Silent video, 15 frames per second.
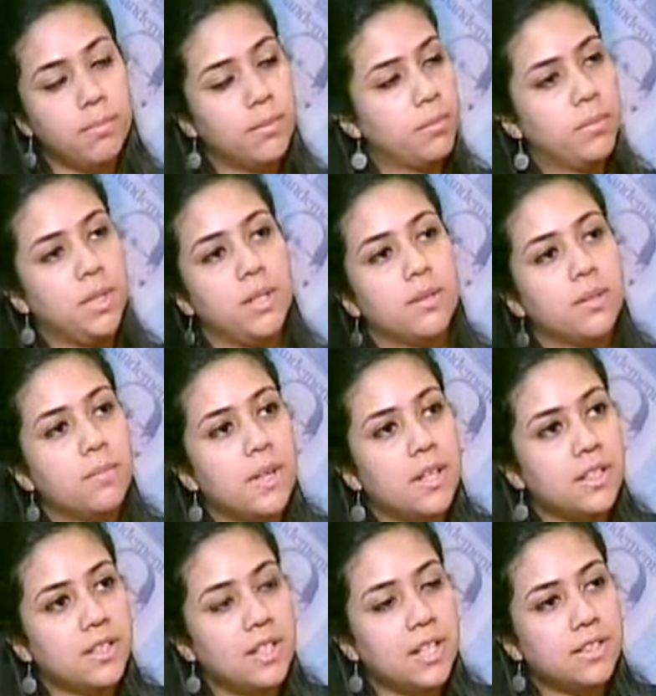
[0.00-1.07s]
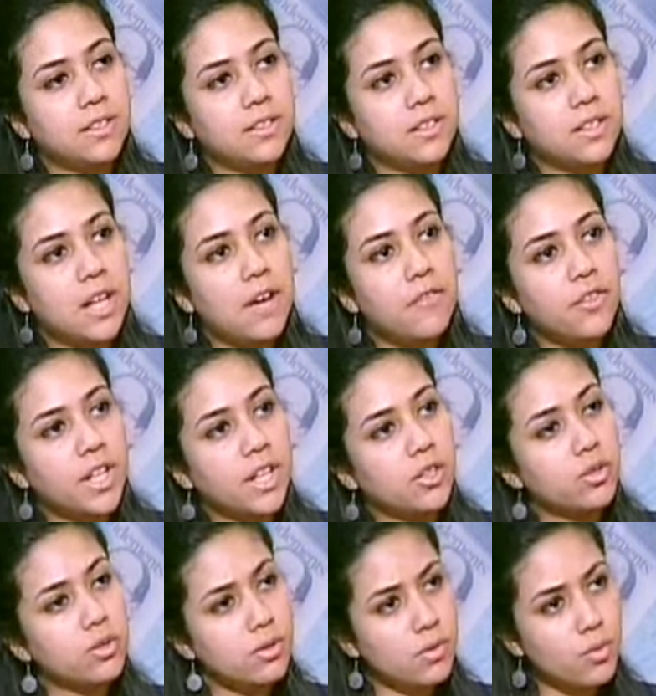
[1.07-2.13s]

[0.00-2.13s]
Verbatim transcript: means that Africans